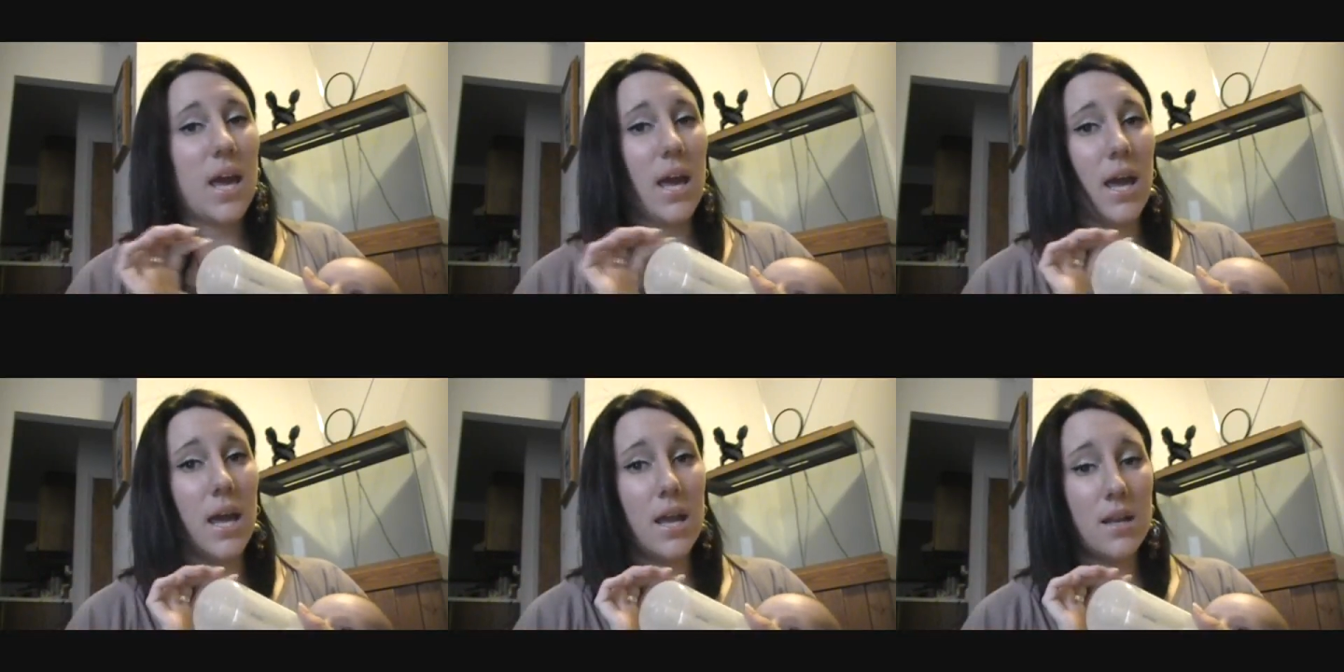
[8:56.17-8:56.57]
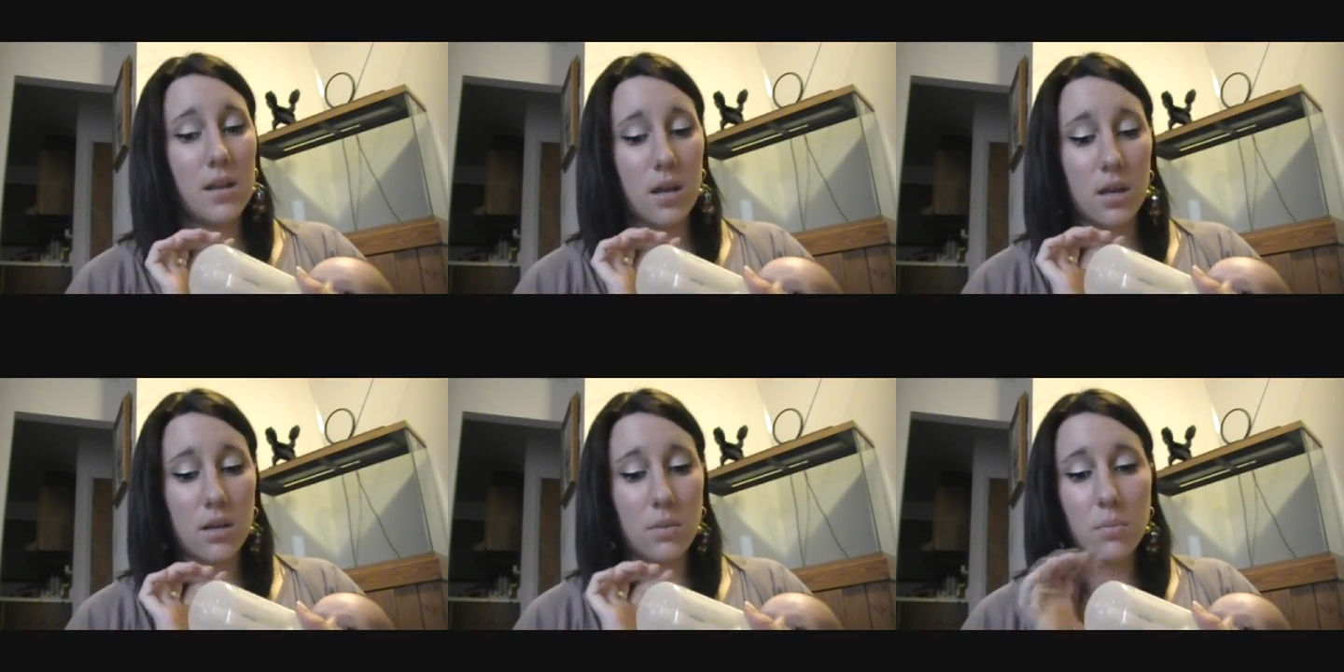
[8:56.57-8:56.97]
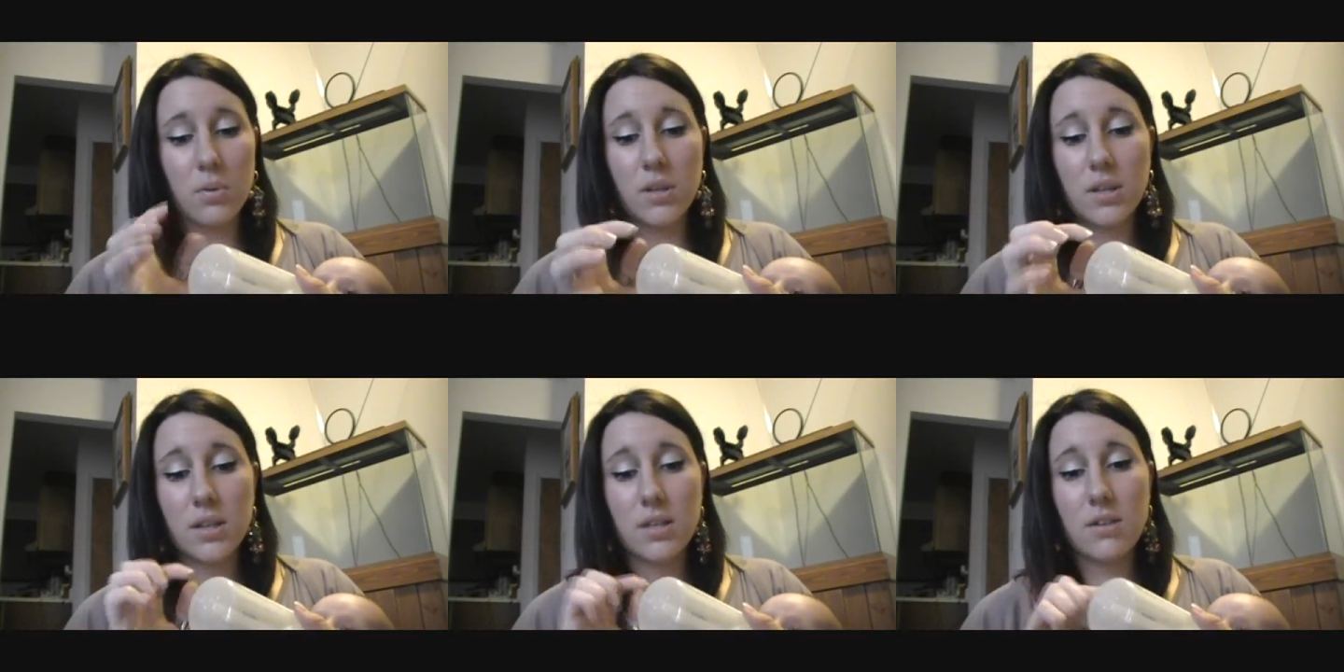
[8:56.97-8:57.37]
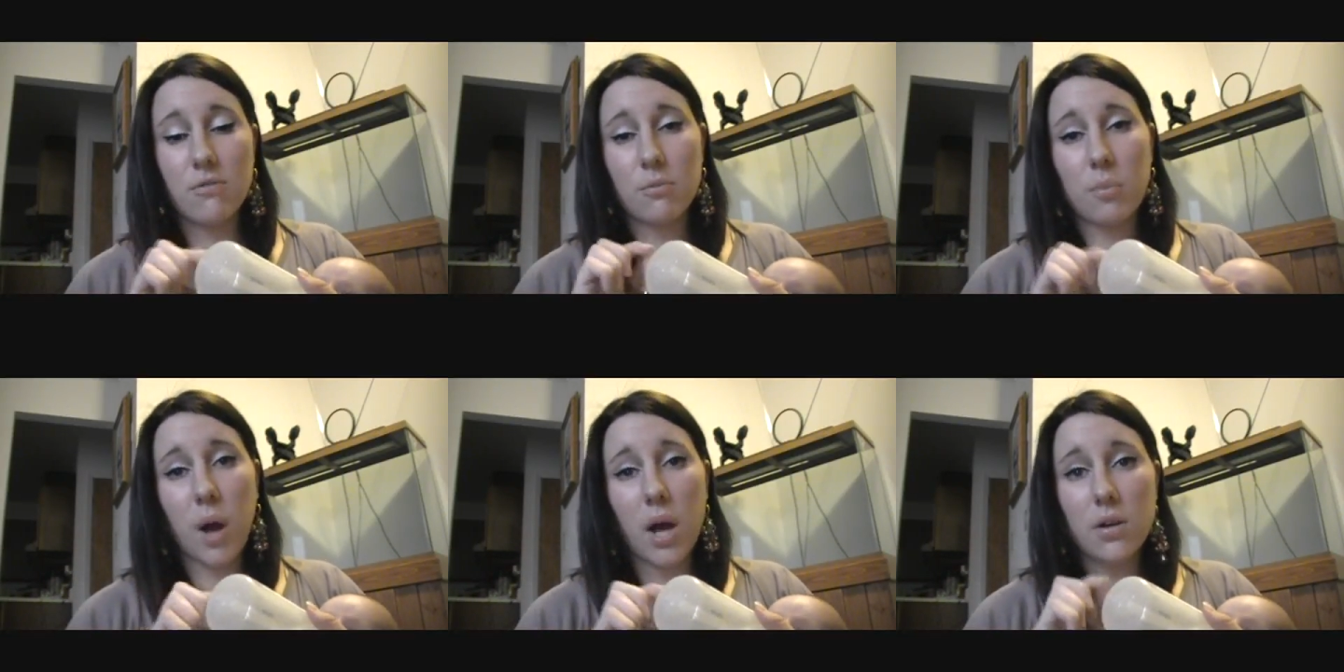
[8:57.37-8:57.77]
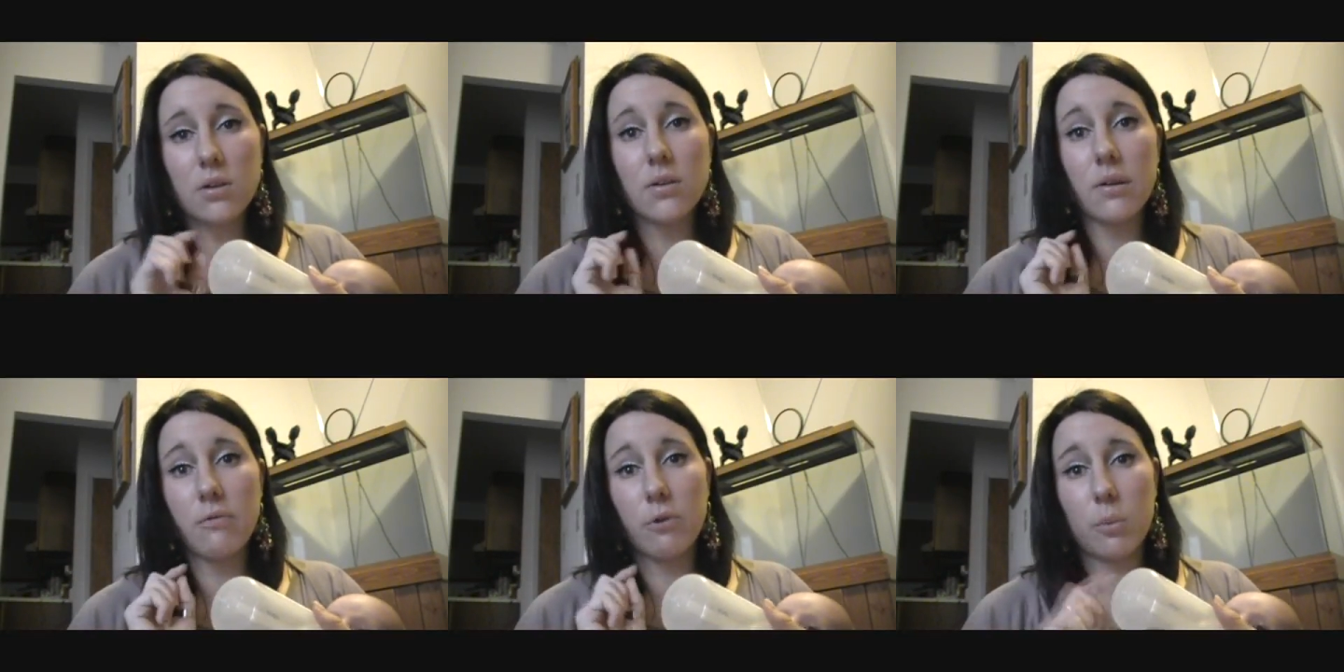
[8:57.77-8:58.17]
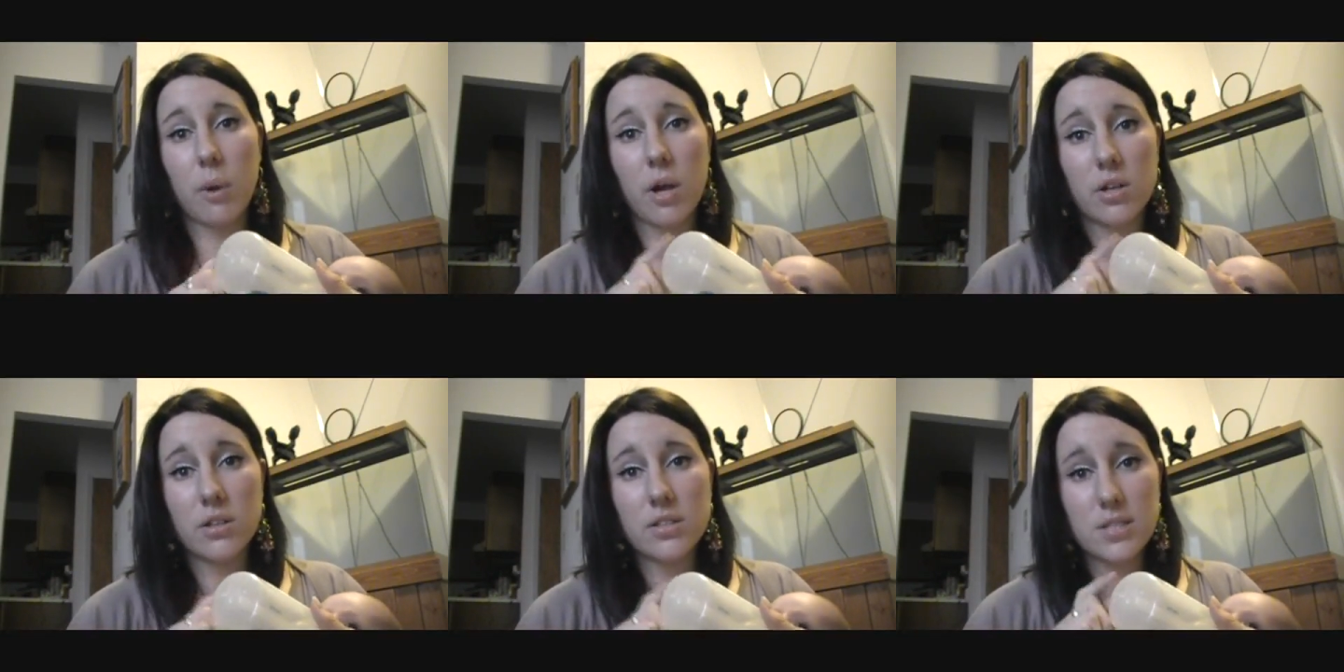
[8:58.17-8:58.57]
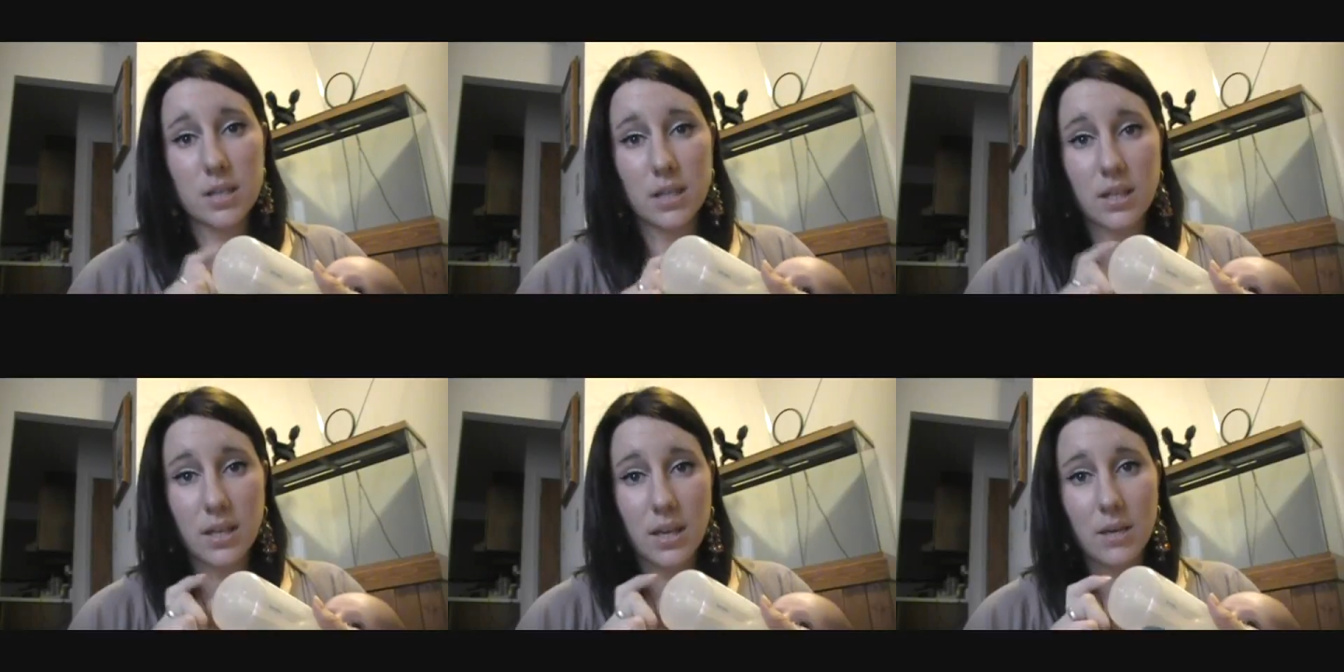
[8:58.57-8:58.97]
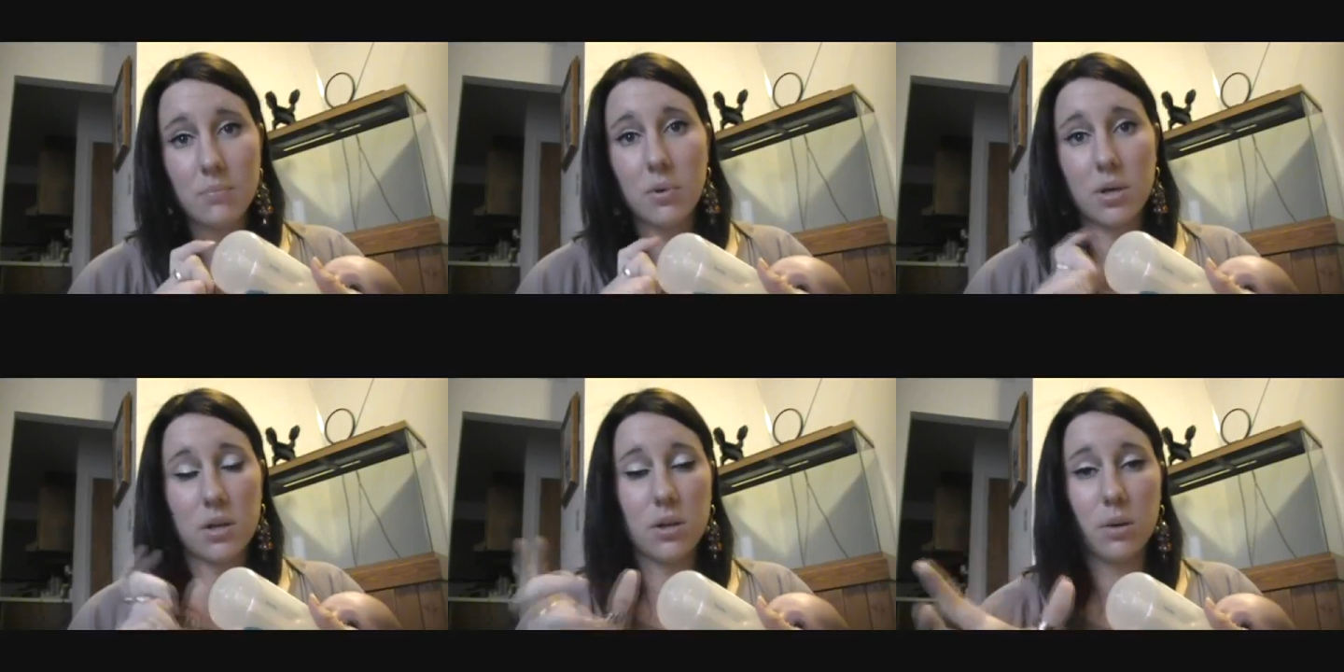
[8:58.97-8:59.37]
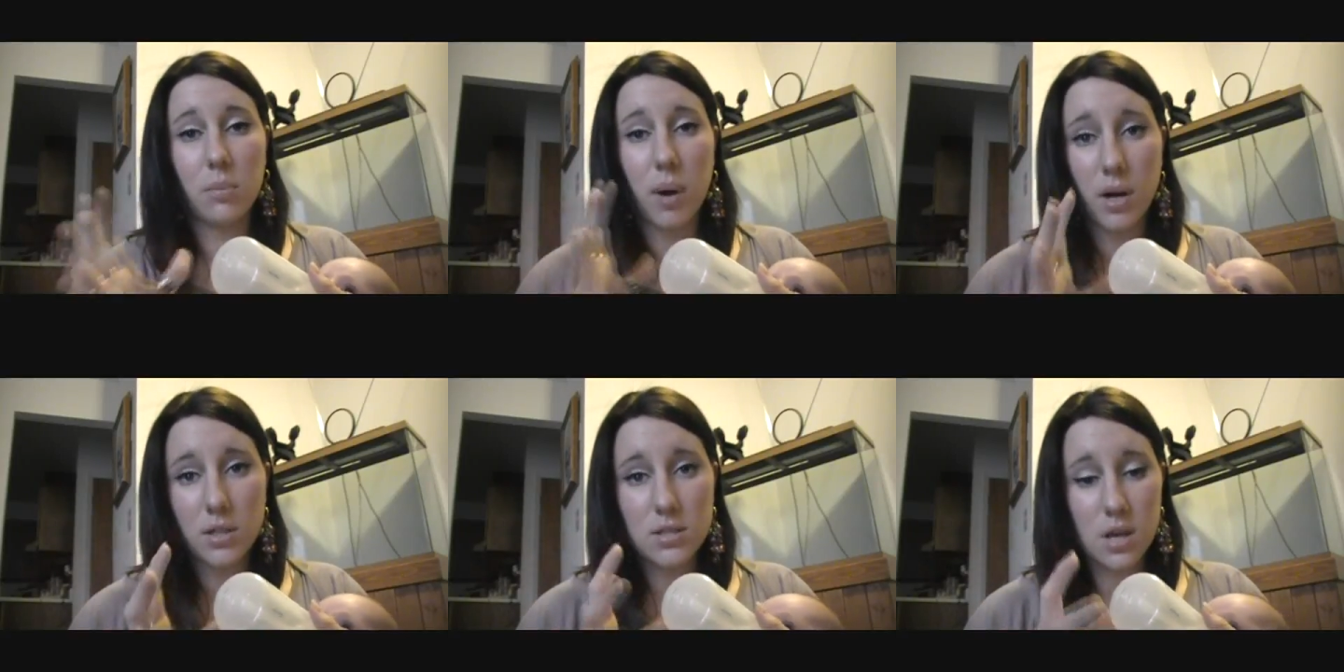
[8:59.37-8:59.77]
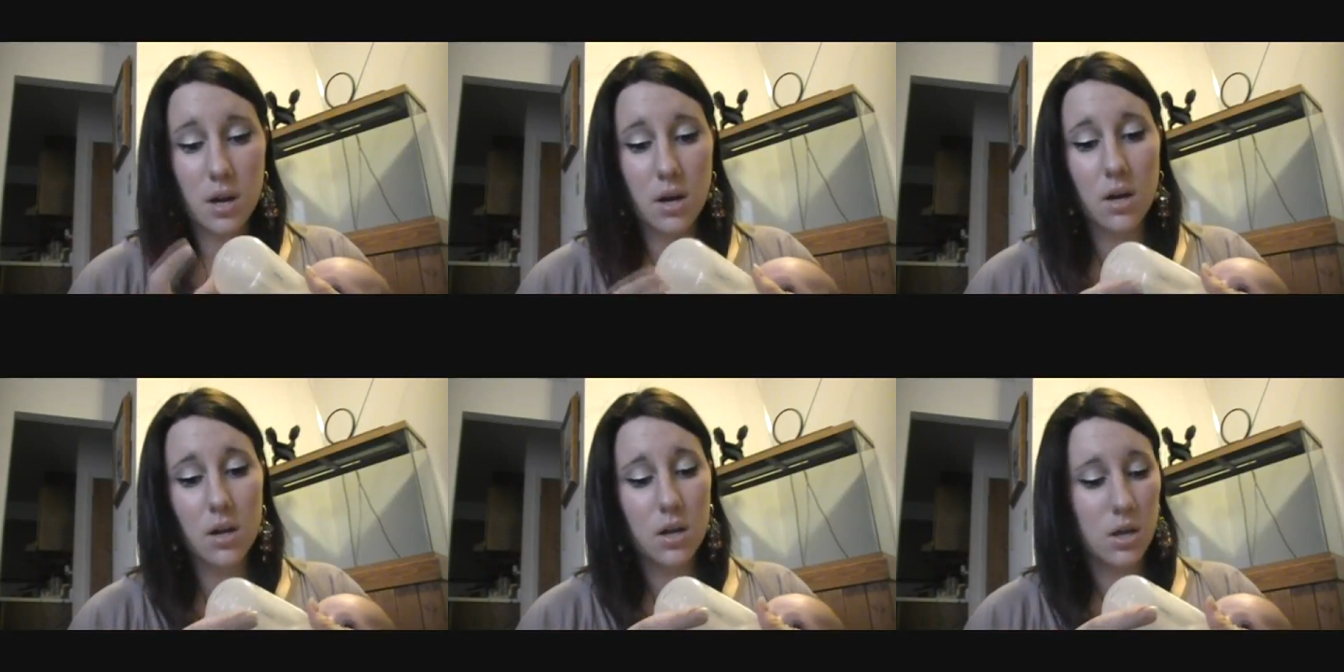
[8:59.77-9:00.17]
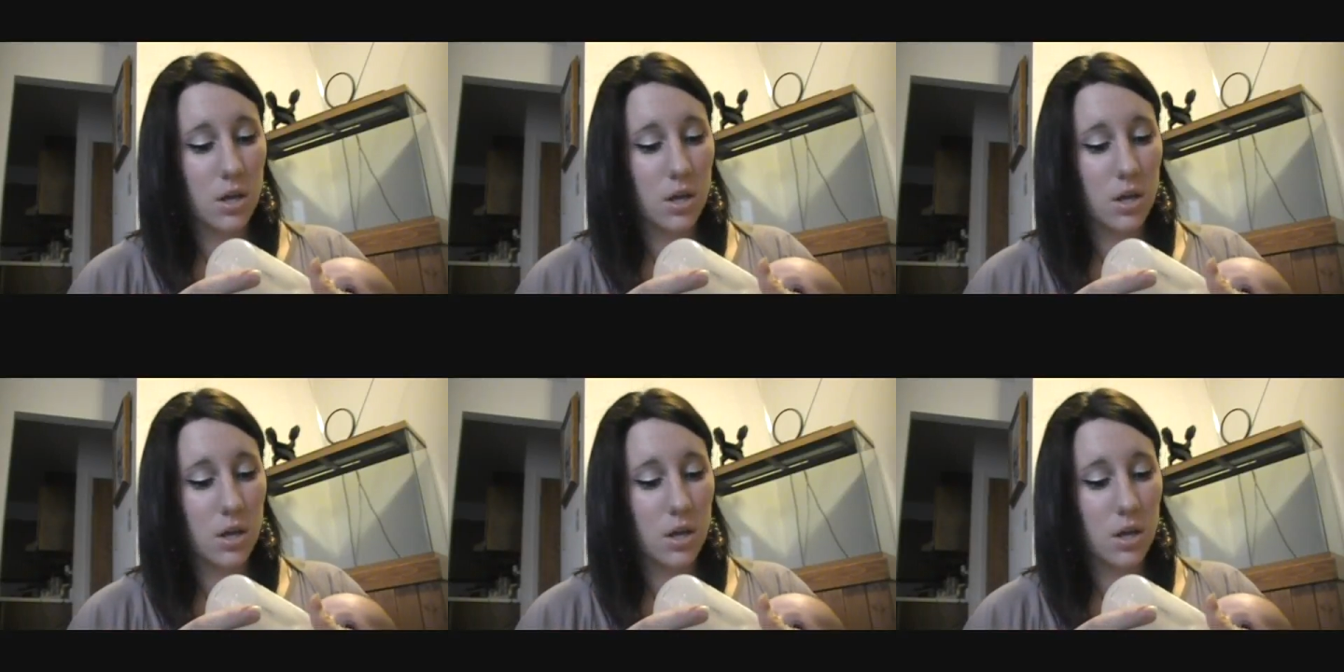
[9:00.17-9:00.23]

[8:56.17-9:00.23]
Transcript: in a completely different bottle if your bottle isn't clean but your parts are.